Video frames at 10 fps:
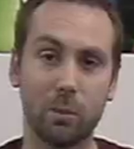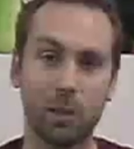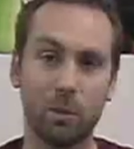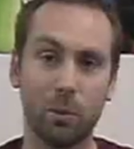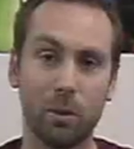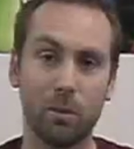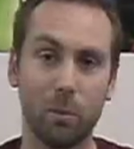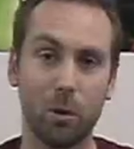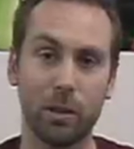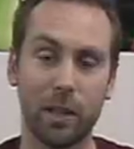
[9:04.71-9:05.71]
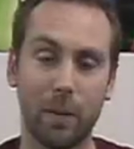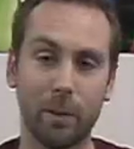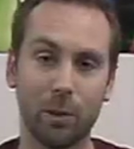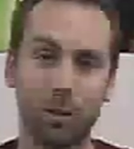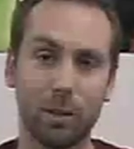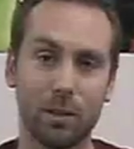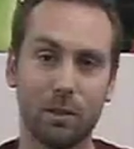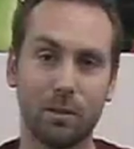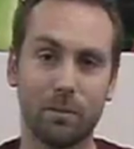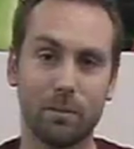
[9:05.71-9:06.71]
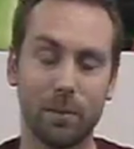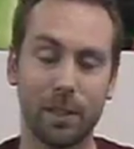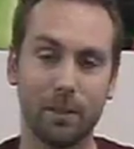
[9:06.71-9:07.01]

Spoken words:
week with more comic goodness. See